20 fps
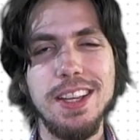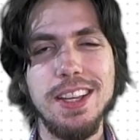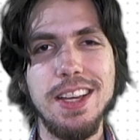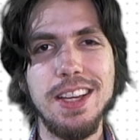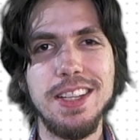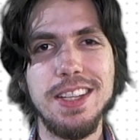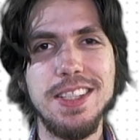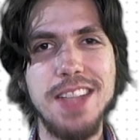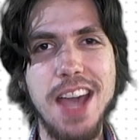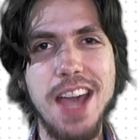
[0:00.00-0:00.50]

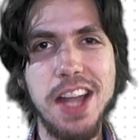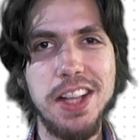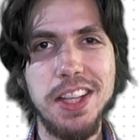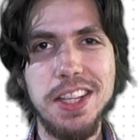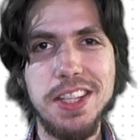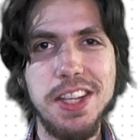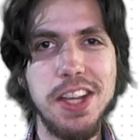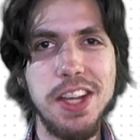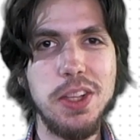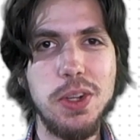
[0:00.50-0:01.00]

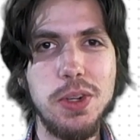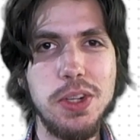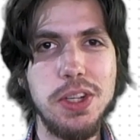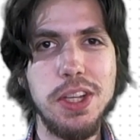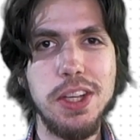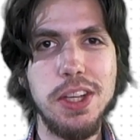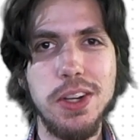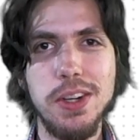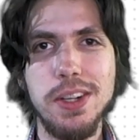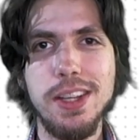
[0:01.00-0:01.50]
exactly tailored
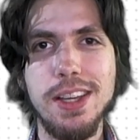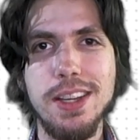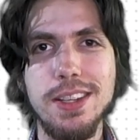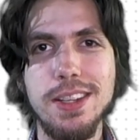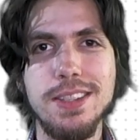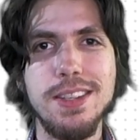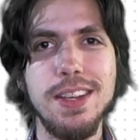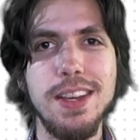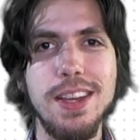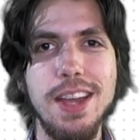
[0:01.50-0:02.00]
to your
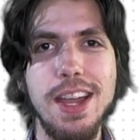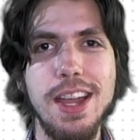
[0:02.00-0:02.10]
needs,